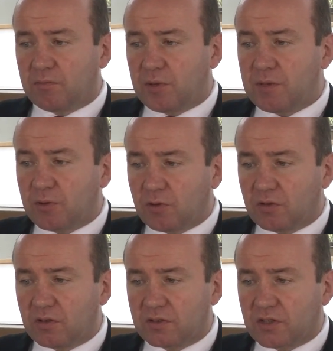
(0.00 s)

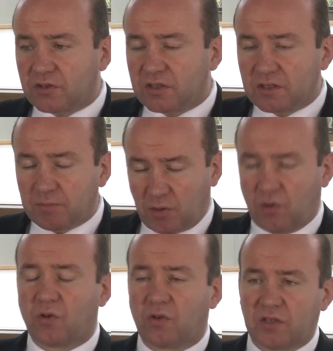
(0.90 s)
people such as the
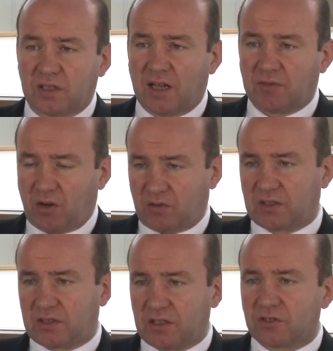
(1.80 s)
poor have a lot
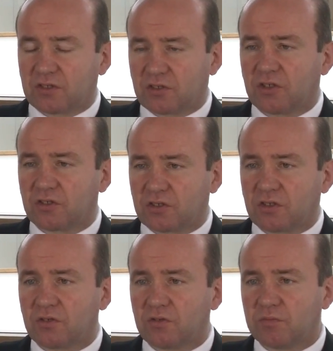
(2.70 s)
to teach the church
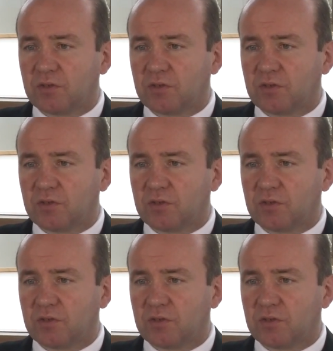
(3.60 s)
too,